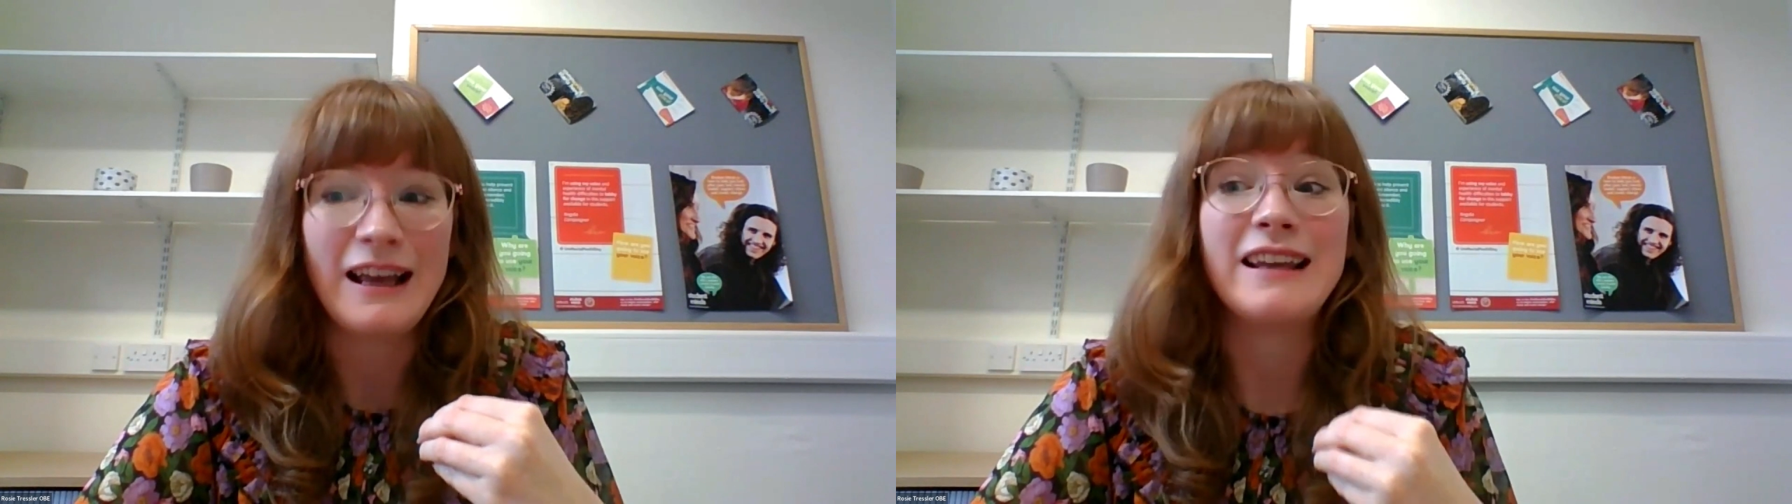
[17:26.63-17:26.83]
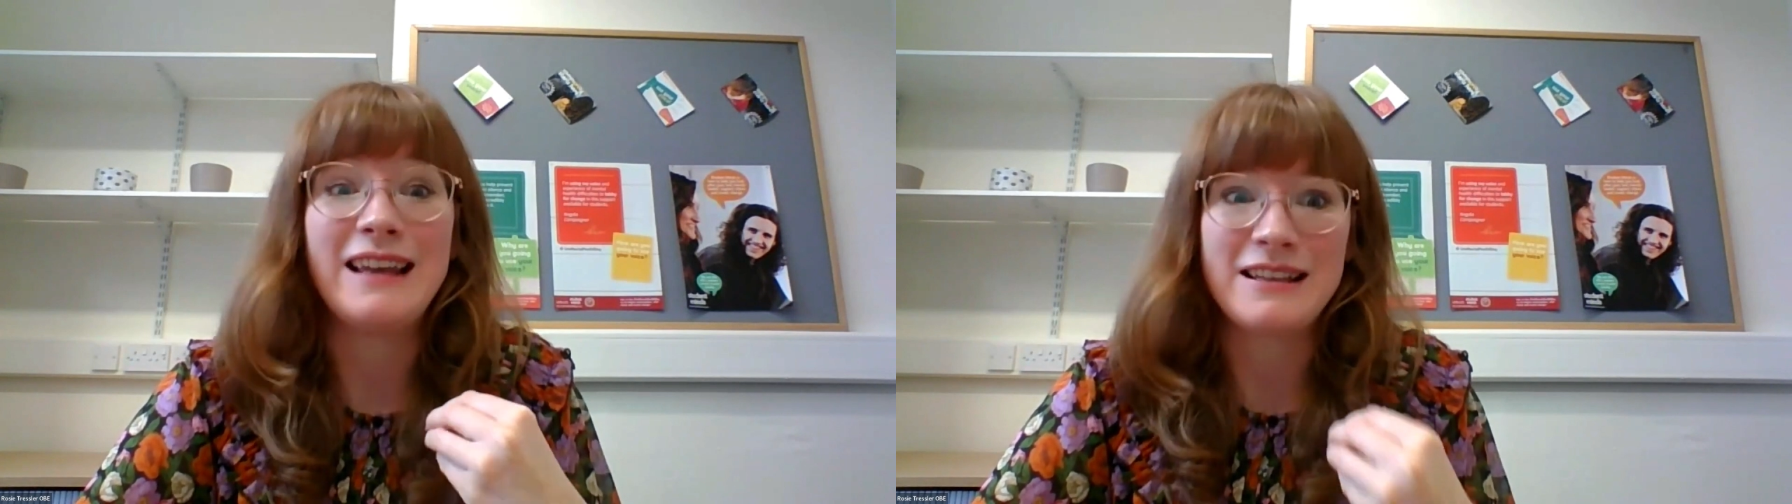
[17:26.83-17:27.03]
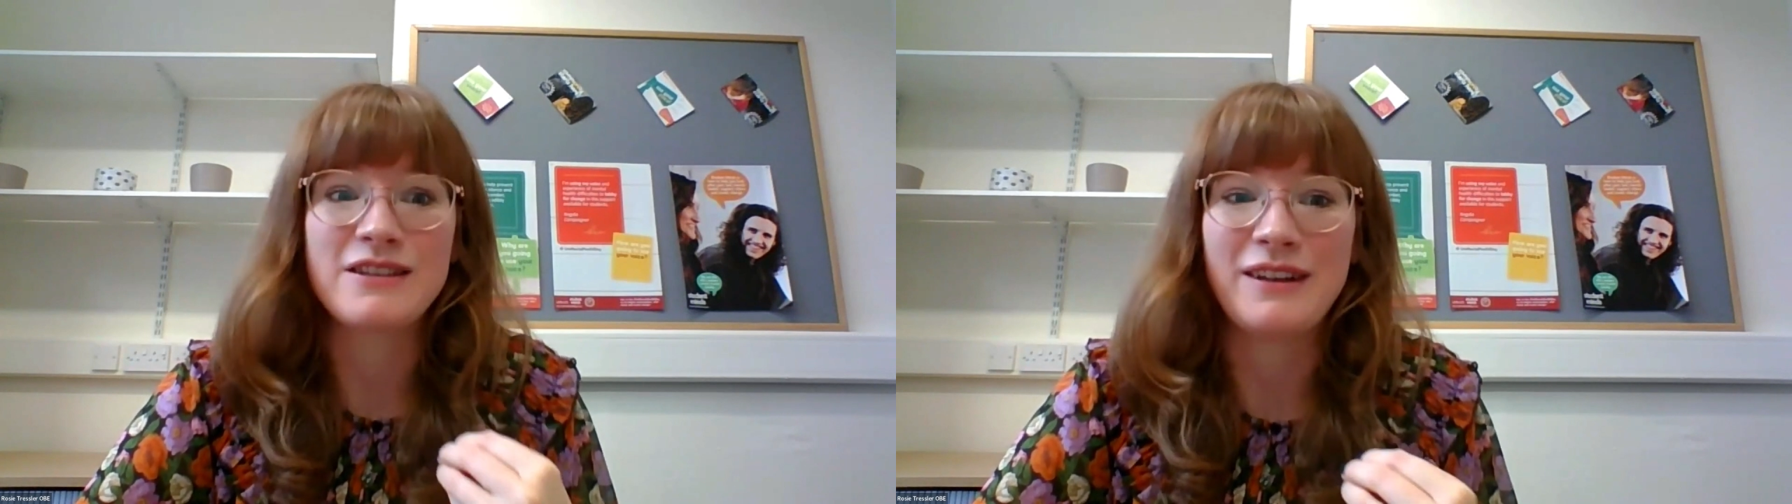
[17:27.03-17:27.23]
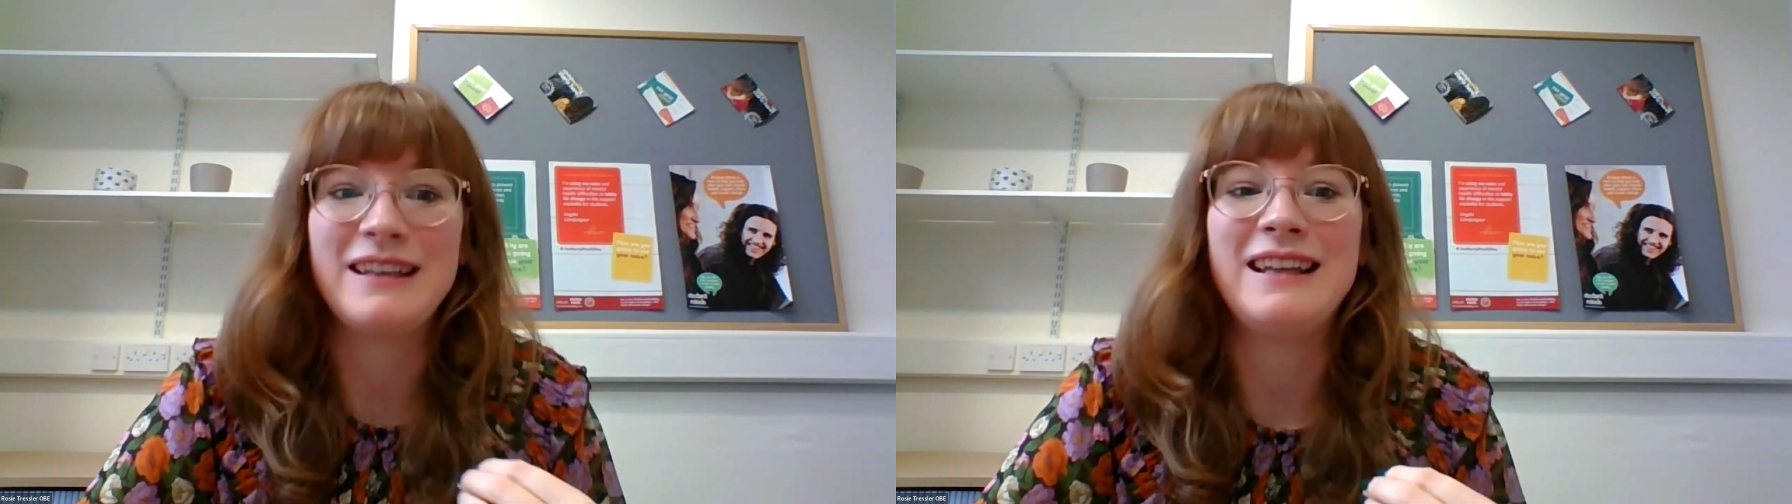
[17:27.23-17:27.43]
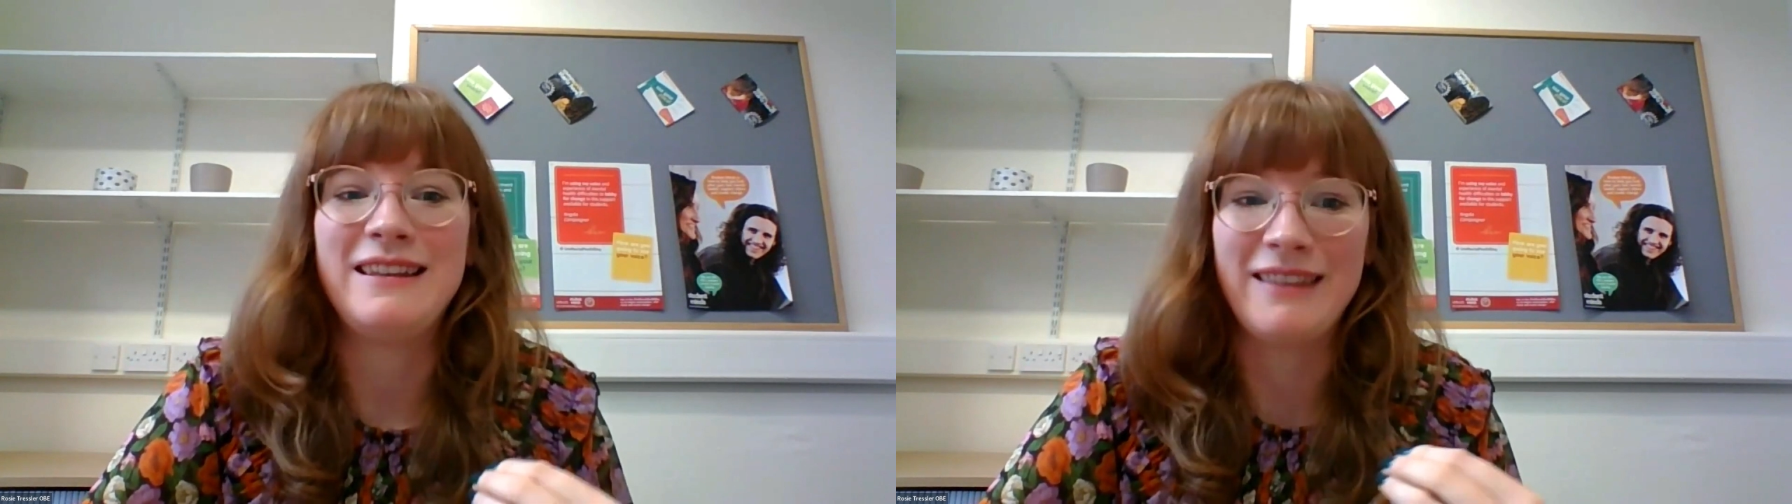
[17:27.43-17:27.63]
yes, I
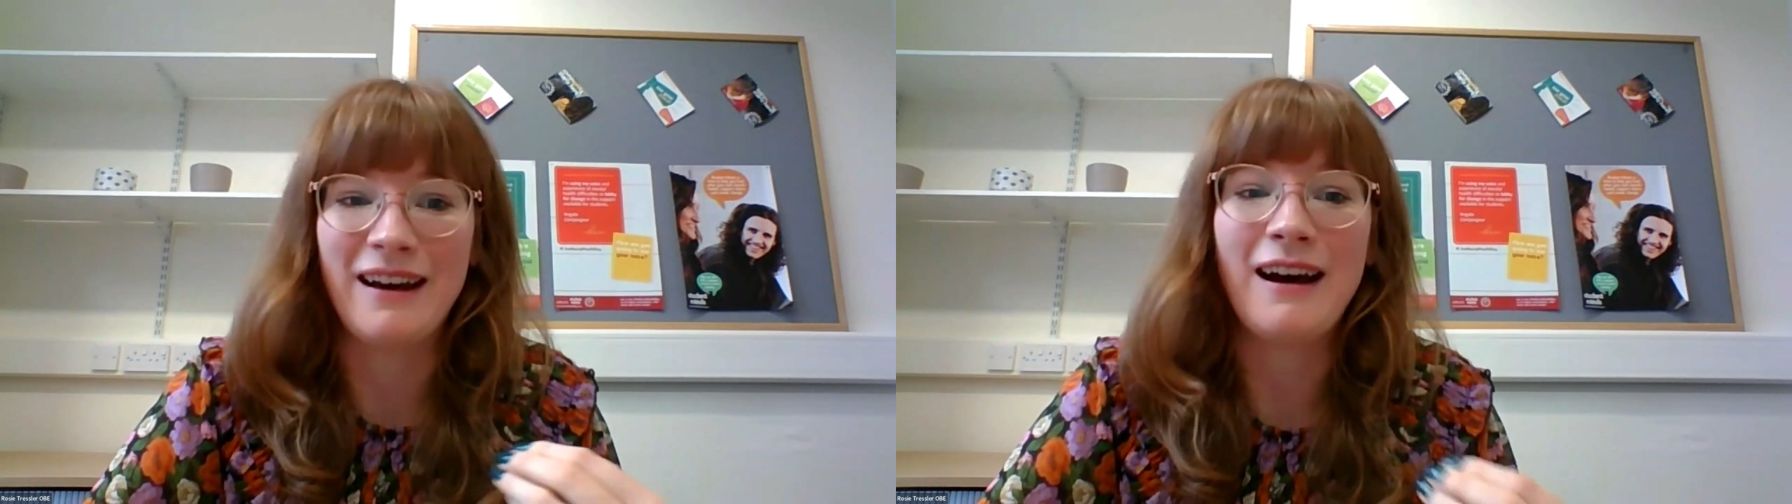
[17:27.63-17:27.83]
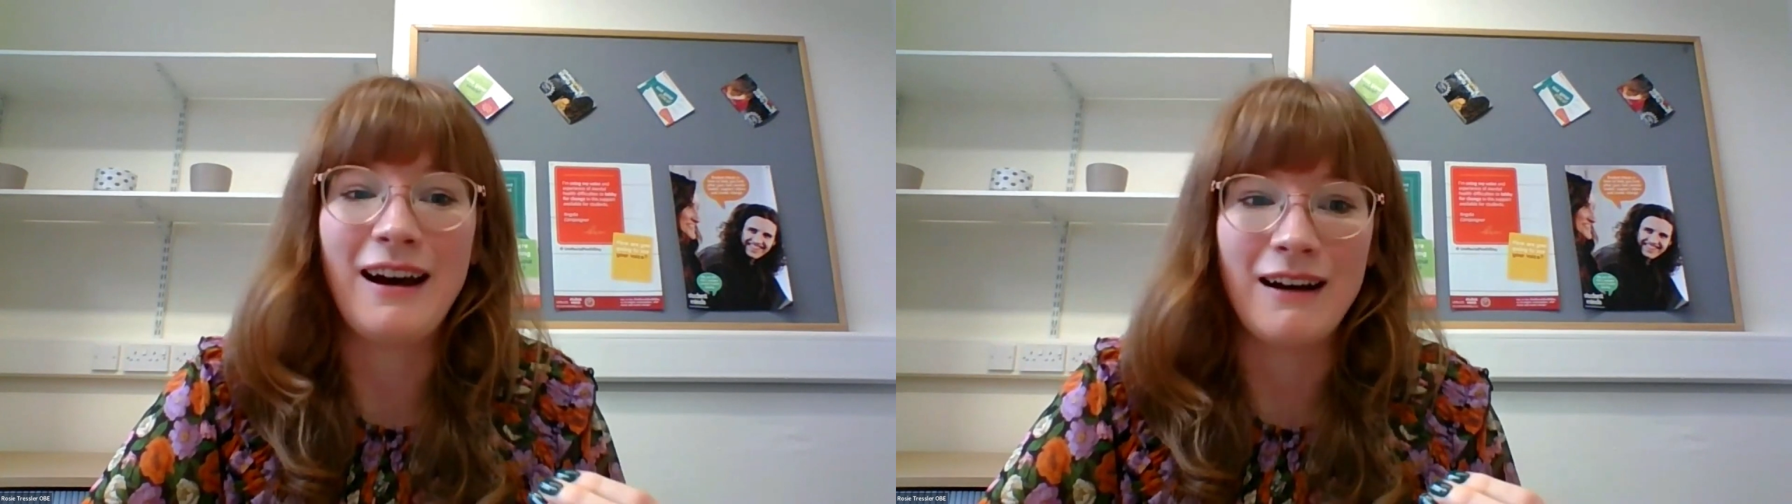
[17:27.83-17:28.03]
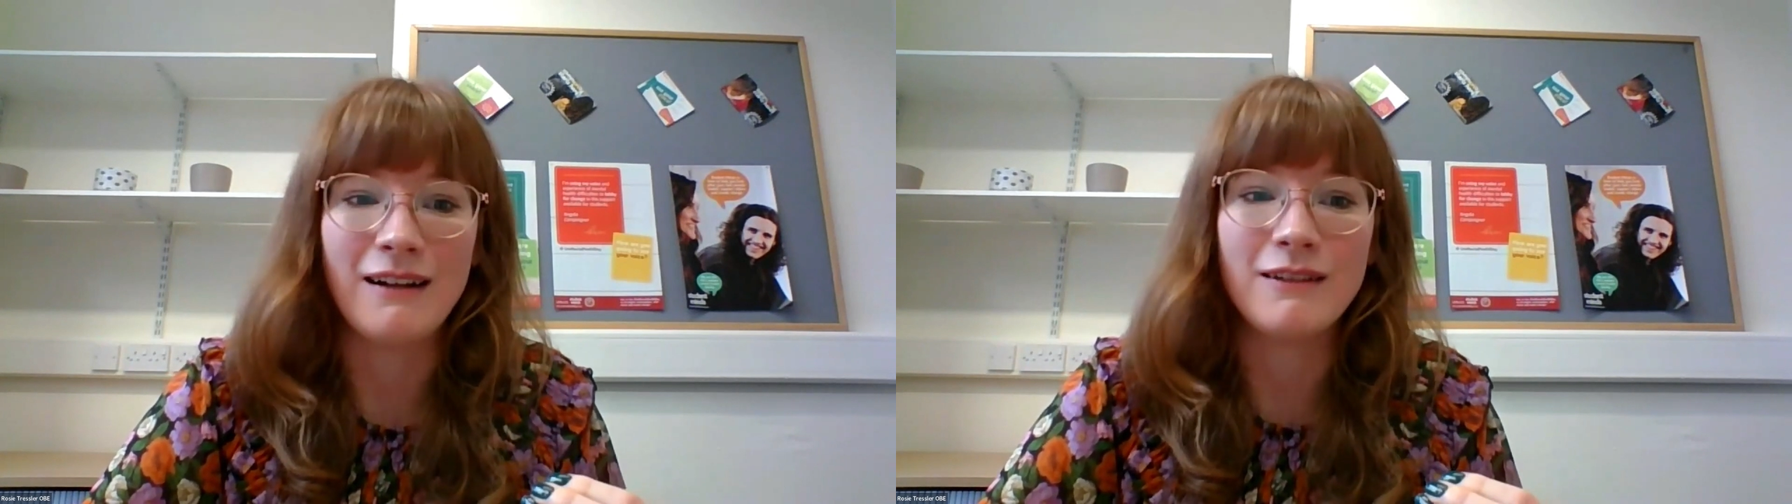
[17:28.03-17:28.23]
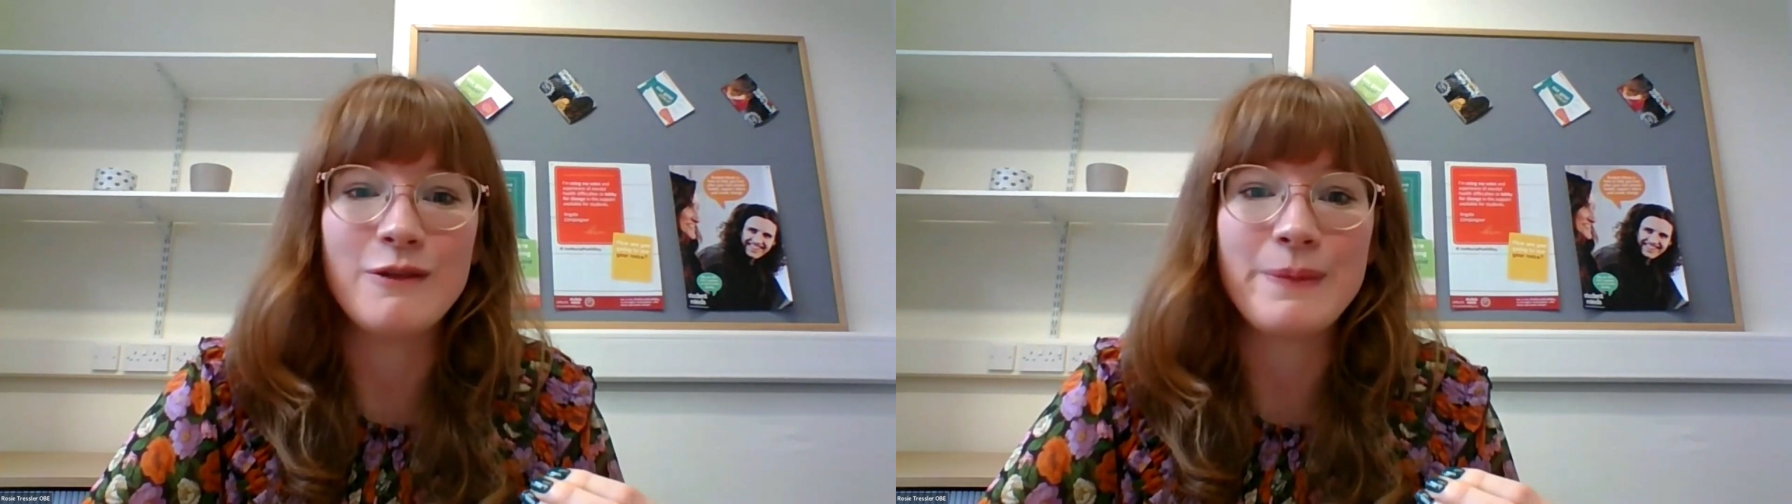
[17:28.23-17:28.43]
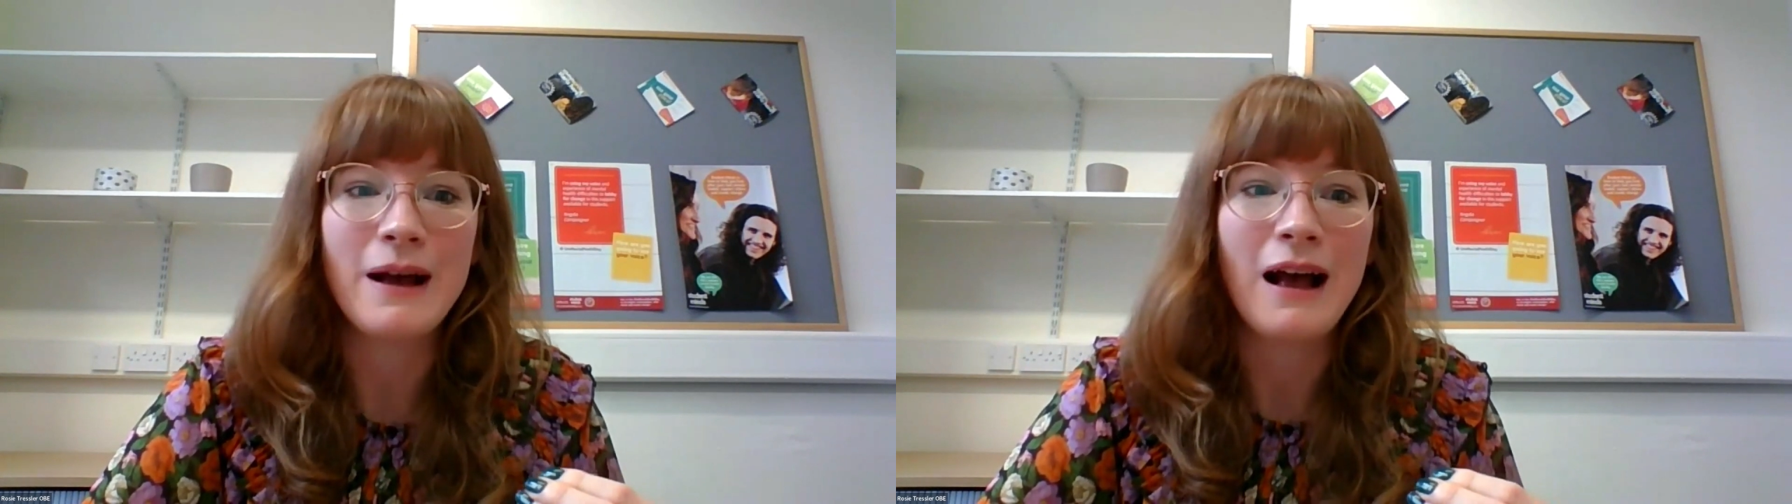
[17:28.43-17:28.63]
need that help.